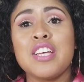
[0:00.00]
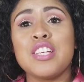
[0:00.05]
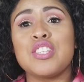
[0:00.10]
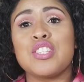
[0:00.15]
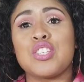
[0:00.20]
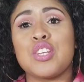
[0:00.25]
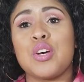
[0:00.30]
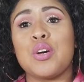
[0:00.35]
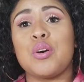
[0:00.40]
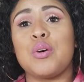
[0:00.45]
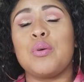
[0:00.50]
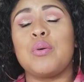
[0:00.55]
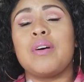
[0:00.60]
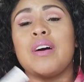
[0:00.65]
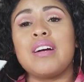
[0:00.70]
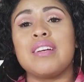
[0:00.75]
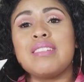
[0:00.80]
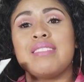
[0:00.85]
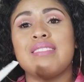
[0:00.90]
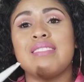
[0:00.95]

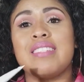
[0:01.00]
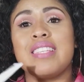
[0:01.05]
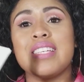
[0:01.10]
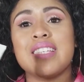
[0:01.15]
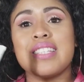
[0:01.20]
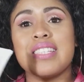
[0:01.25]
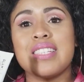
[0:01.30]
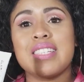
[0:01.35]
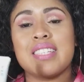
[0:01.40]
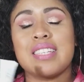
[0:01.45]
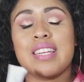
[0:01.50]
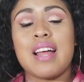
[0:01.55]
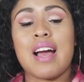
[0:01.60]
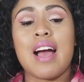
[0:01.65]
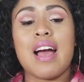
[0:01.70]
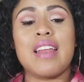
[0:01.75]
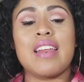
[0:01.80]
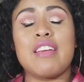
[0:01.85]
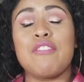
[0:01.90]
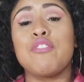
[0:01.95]
So this is
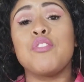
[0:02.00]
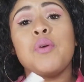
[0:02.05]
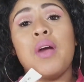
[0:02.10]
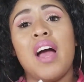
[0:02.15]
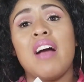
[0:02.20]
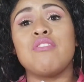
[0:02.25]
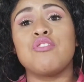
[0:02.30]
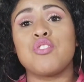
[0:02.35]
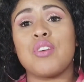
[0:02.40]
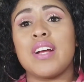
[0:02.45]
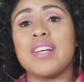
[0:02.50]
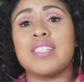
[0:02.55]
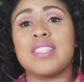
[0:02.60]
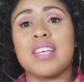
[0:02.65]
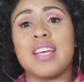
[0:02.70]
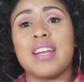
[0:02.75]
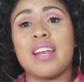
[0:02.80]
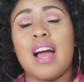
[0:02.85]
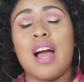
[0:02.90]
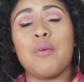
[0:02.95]
not, if you have dry
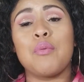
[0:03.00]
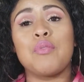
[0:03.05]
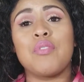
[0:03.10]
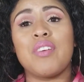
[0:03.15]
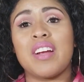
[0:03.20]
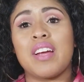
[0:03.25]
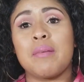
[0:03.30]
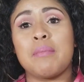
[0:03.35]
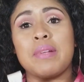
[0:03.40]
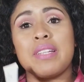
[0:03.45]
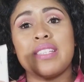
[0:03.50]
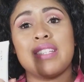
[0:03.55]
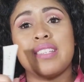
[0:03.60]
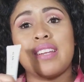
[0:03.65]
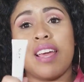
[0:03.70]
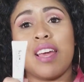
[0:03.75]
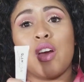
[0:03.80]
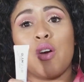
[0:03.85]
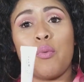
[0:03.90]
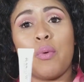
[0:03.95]
skin, I would recommend
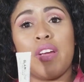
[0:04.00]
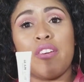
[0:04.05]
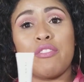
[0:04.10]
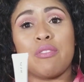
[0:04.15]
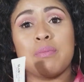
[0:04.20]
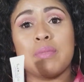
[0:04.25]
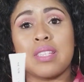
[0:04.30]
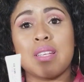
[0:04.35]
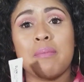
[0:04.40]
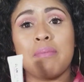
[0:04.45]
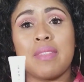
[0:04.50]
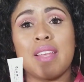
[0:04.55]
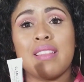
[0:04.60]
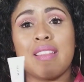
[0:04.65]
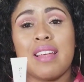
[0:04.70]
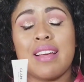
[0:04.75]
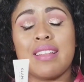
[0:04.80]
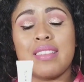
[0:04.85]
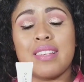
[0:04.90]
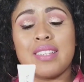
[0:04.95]
staying away from something
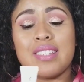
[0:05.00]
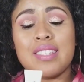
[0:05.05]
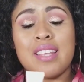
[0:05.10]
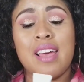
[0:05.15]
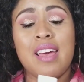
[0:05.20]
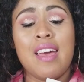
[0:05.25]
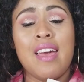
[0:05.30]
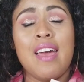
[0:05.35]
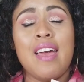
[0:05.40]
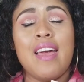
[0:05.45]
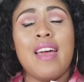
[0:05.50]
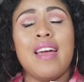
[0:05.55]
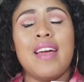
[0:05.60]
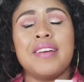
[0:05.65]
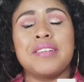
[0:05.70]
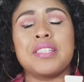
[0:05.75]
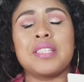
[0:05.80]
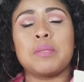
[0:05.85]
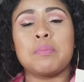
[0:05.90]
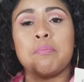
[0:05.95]
like this,
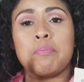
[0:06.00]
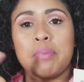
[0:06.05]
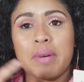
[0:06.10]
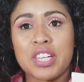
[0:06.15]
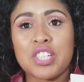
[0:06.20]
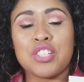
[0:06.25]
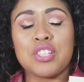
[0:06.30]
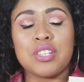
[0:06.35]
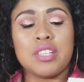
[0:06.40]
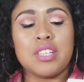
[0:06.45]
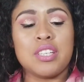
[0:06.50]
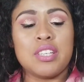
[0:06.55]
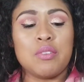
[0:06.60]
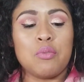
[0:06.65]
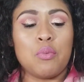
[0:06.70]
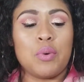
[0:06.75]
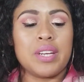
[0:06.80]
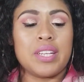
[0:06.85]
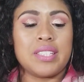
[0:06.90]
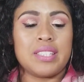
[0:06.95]
especially
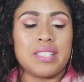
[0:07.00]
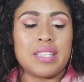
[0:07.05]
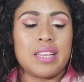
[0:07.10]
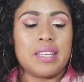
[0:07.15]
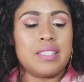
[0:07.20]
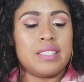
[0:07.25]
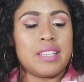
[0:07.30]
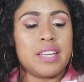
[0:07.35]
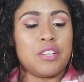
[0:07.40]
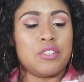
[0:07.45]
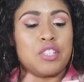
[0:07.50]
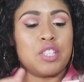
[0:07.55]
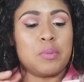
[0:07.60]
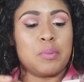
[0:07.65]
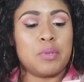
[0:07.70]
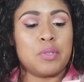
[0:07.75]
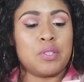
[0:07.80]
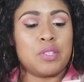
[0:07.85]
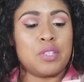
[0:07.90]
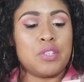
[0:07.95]
when it says that you're
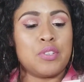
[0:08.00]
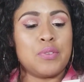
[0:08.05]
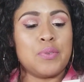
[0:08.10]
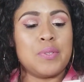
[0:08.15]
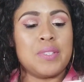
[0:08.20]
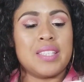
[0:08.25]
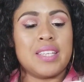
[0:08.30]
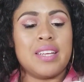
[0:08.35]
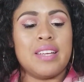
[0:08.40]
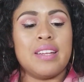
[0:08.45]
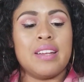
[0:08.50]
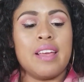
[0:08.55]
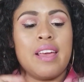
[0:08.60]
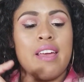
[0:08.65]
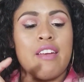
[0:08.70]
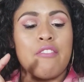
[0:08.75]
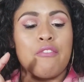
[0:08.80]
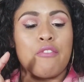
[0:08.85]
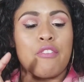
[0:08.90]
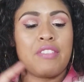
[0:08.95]
supposed to use it
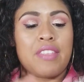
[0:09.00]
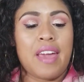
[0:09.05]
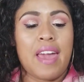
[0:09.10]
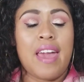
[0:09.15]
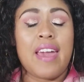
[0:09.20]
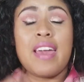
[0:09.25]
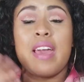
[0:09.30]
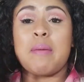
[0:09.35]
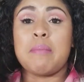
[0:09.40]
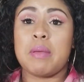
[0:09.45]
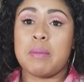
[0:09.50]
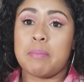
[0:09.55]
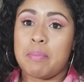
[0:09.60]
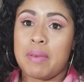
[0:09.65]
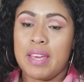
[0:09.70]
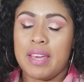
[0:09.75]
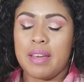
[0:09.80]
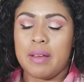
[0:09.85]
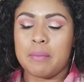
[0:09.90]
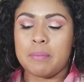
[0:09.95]
for the AM and
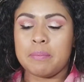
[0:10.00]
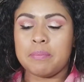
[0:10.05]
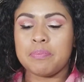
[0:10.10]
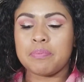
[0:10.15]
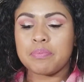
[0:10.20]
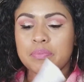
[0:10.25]
PM.